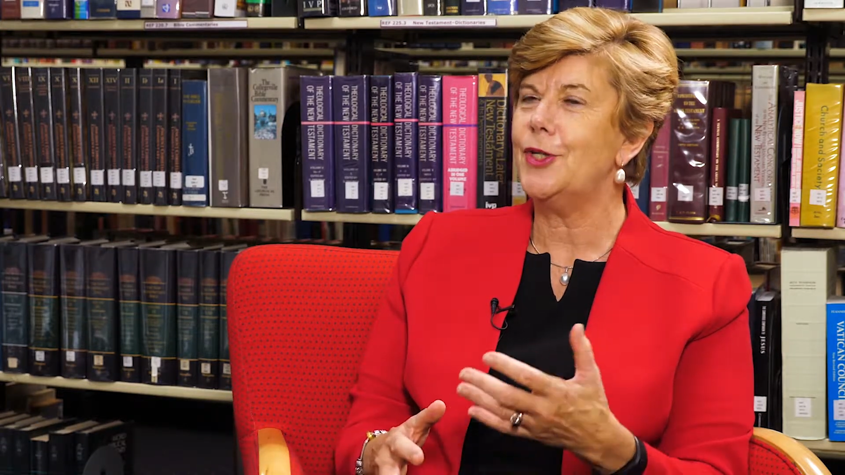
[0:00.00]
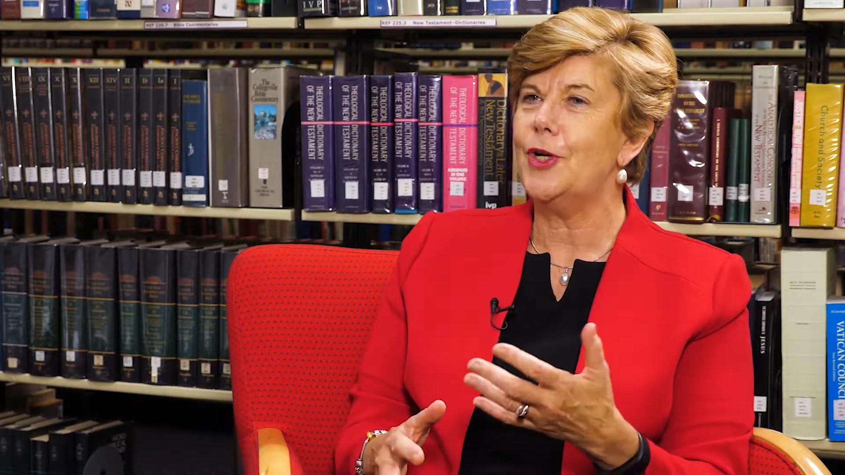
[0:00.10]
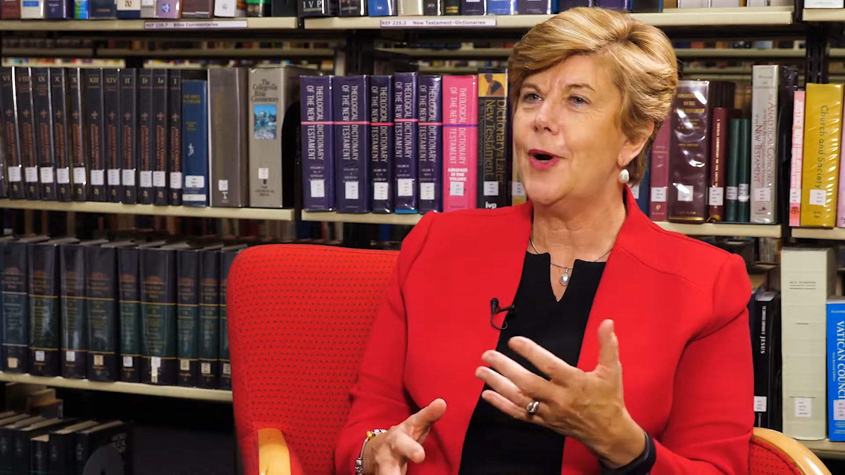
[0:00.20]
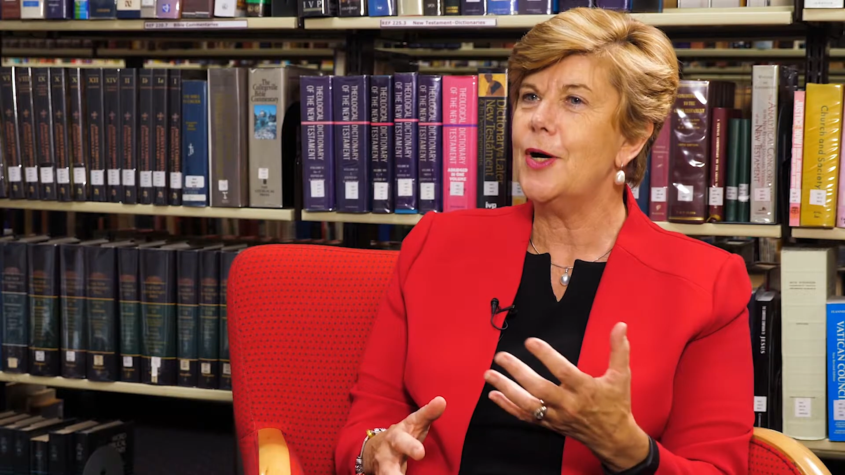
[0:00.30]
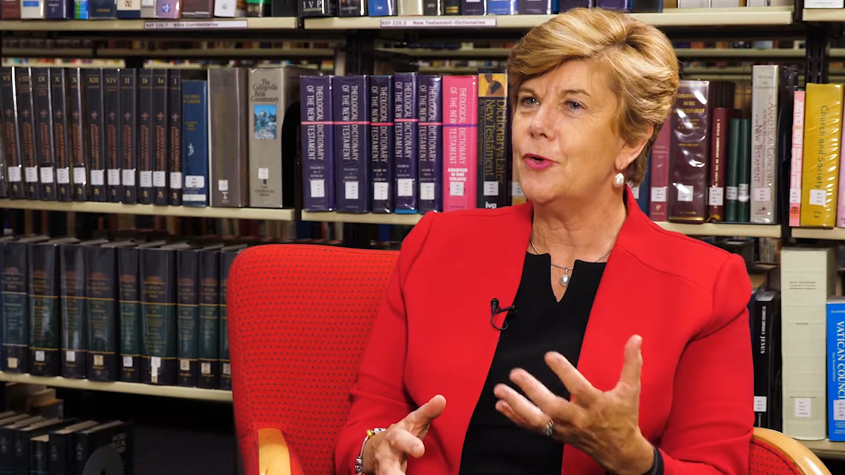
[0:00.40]

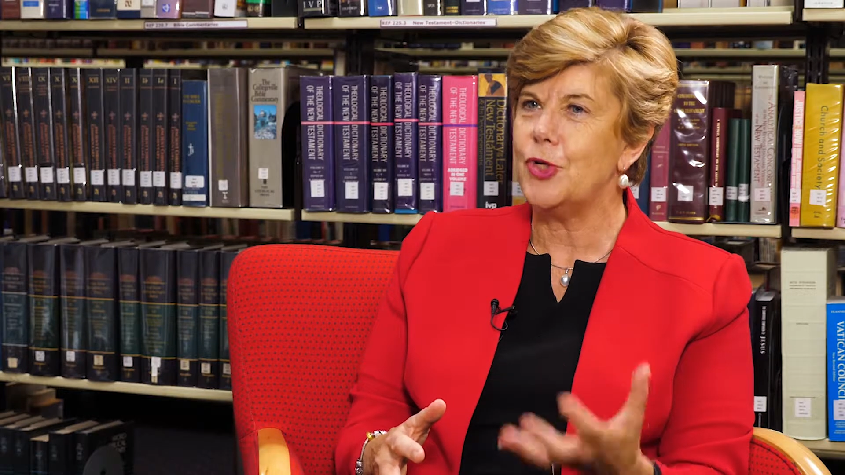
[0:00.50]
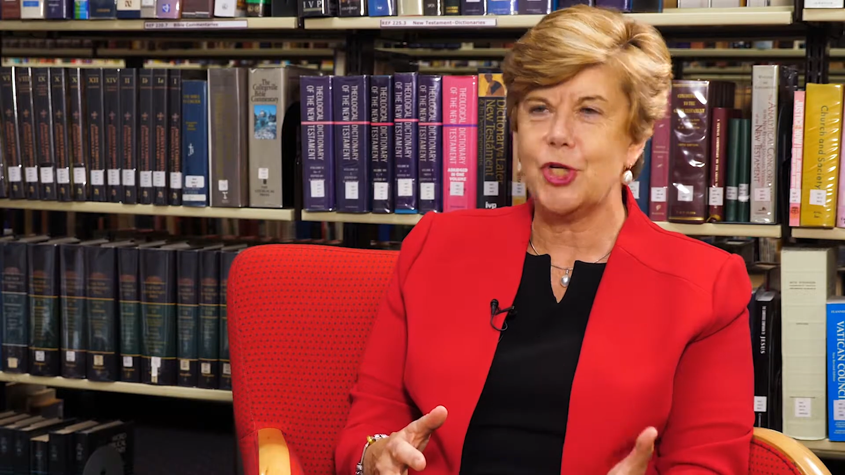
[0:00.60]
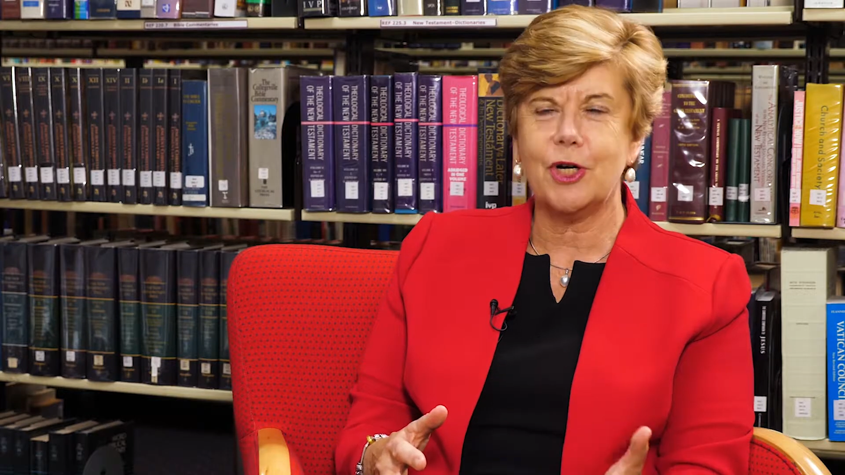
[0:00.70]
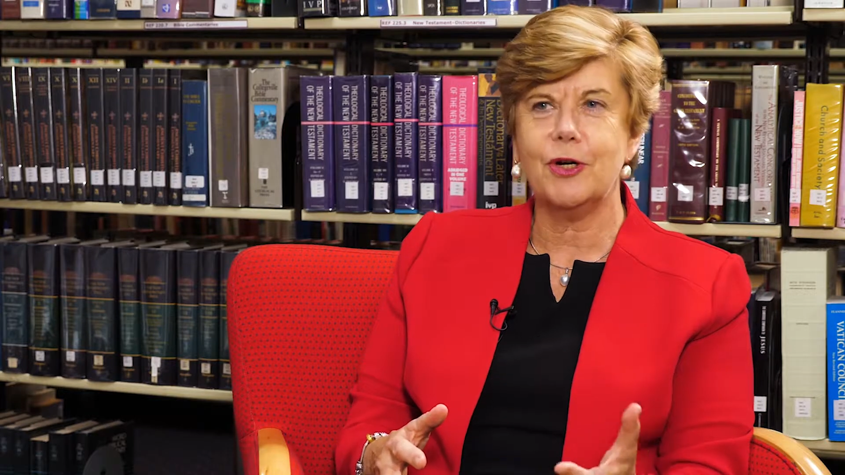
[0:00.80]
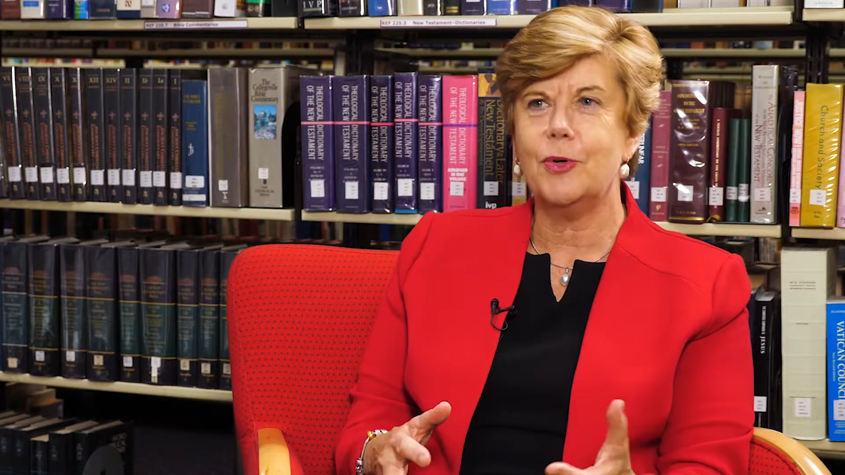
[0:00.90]
Uncle
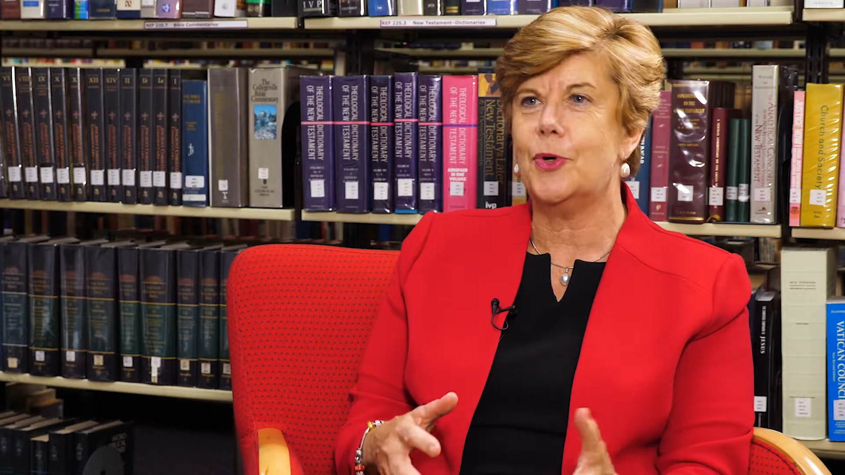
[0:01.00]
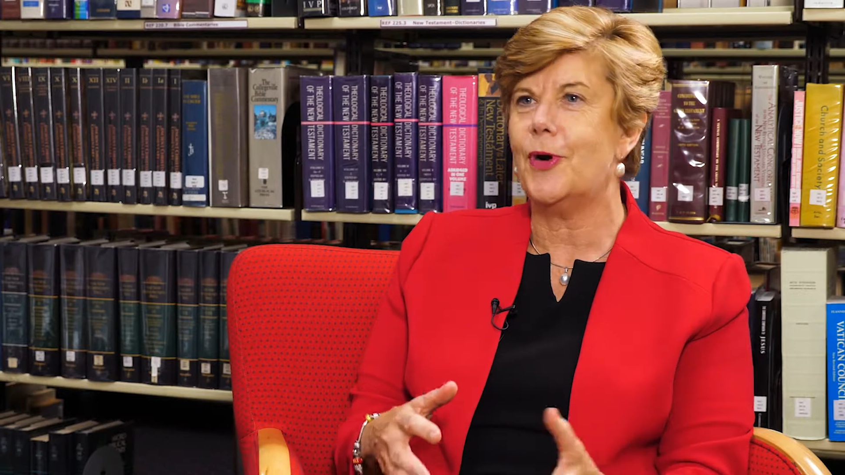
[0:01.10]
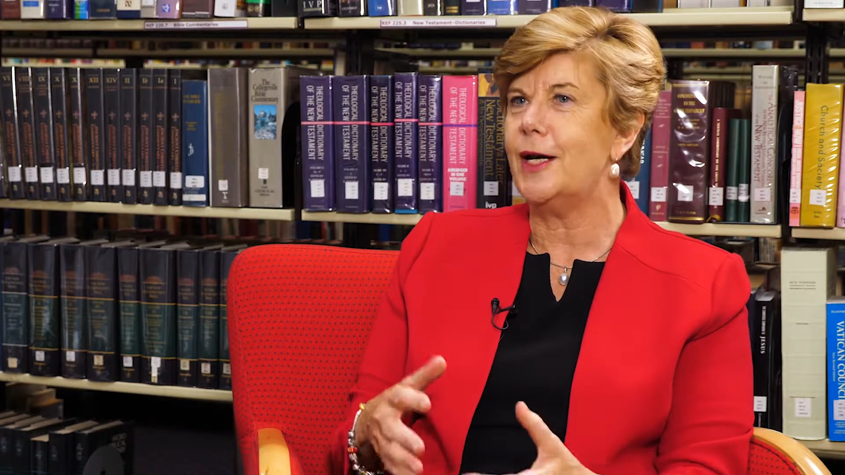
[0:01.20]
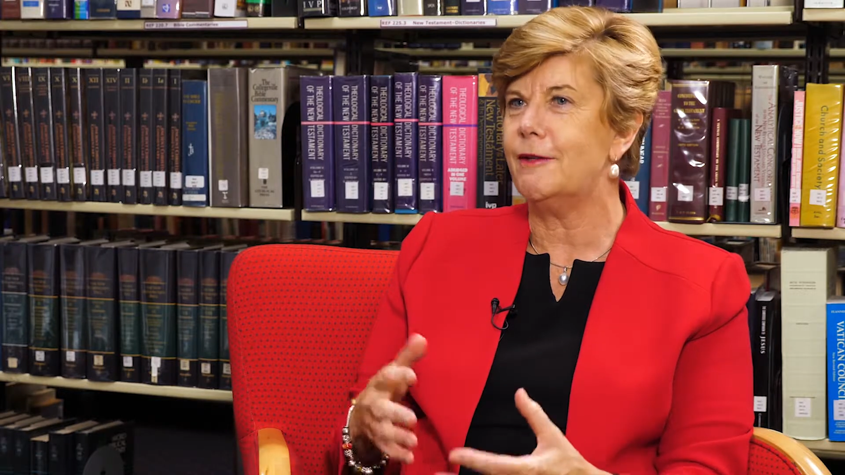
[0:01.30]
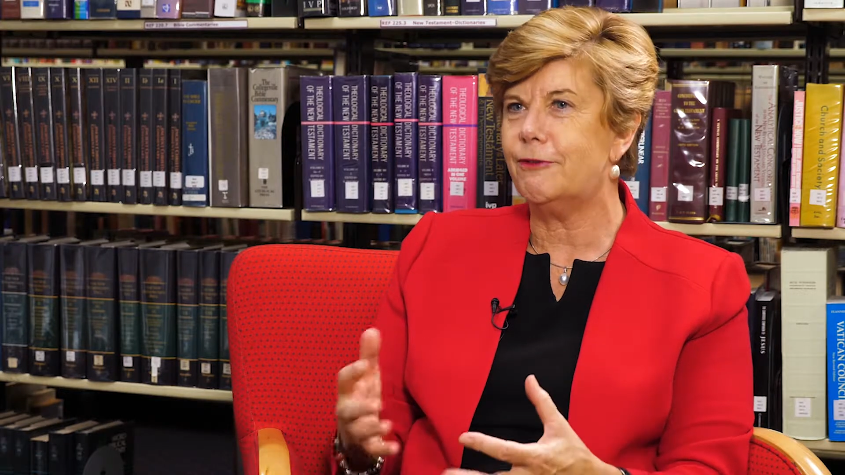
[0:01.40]
Joe or
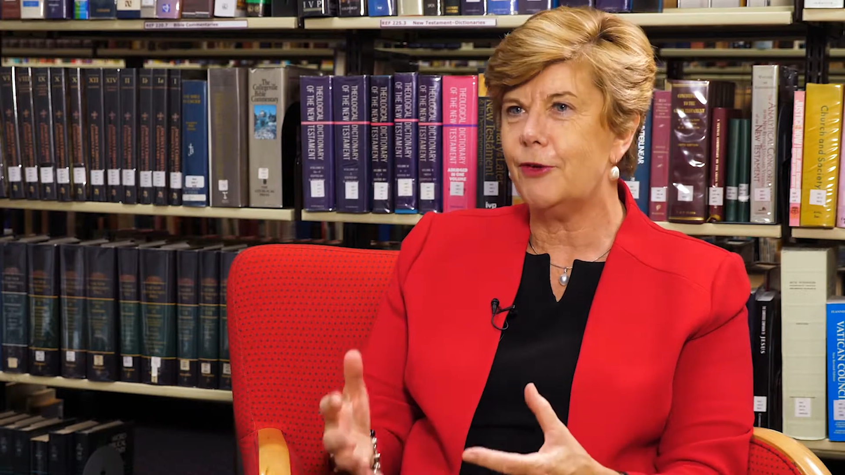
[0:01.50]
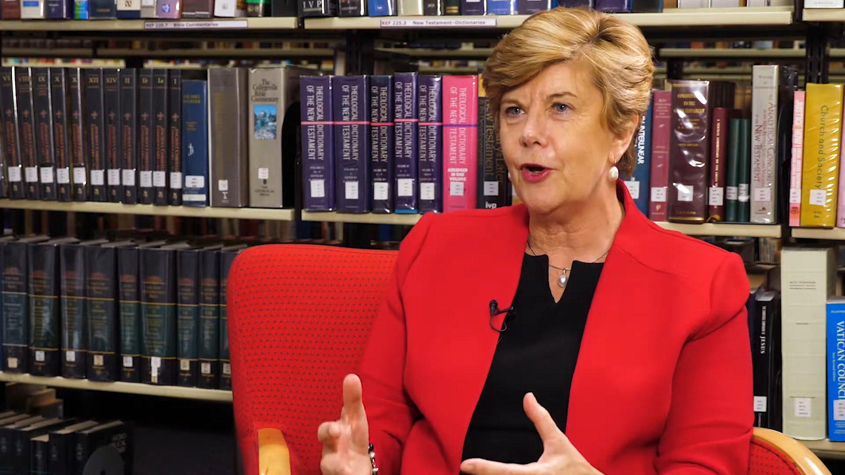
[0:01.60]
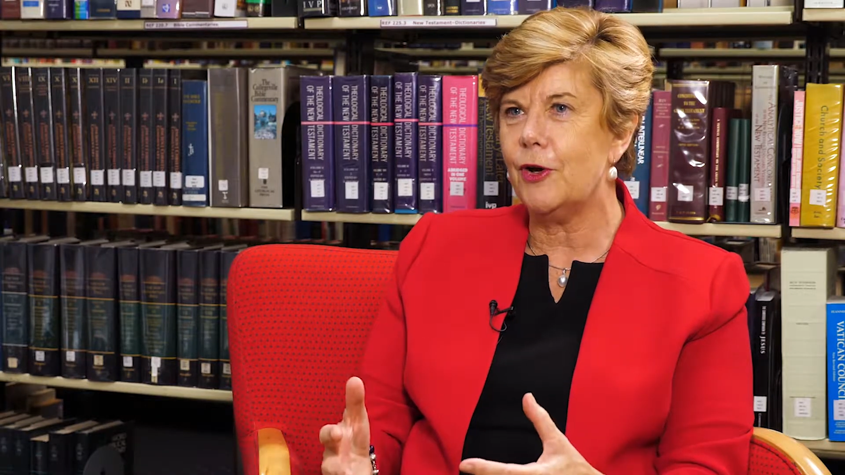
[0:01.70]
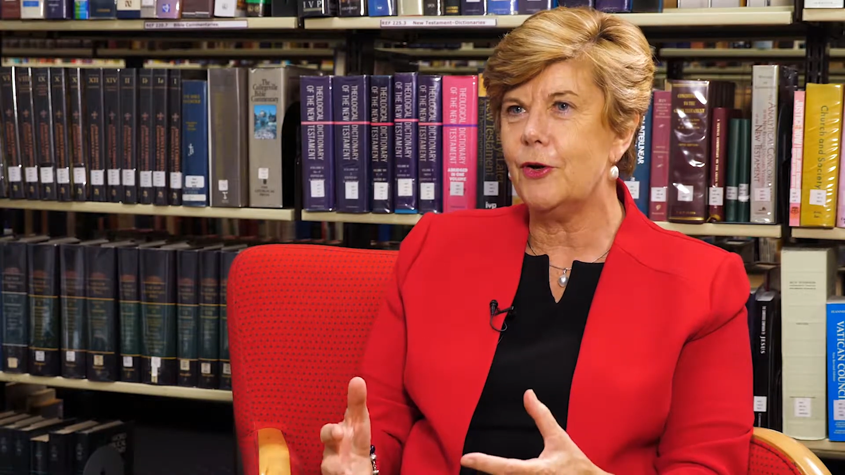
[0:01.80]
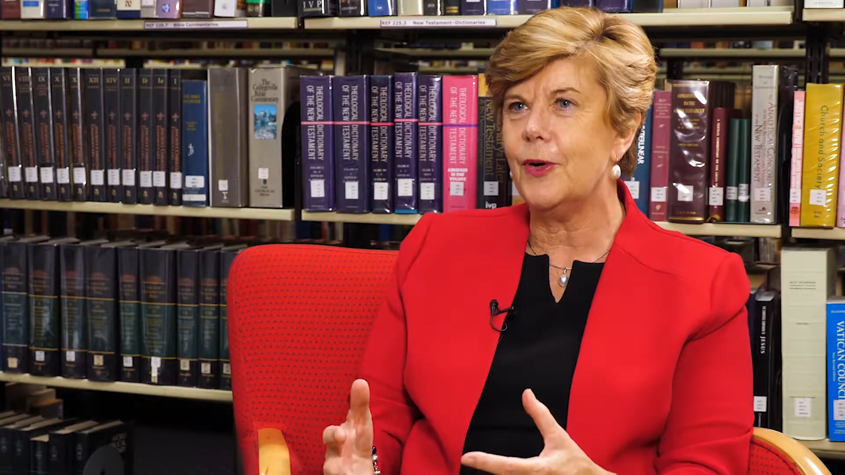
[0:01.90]
Auntie
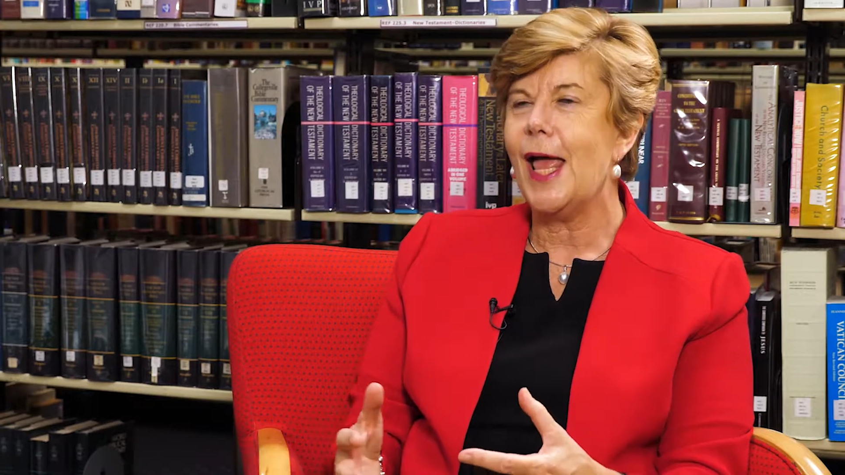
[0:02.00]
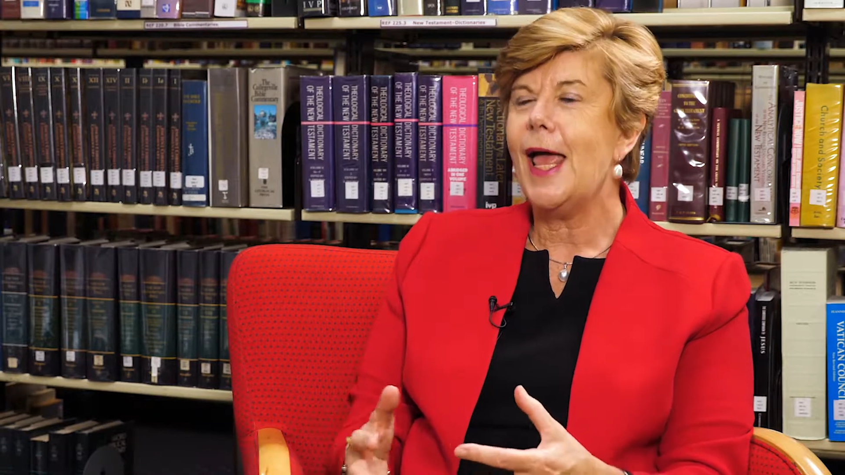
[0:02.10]
Flo,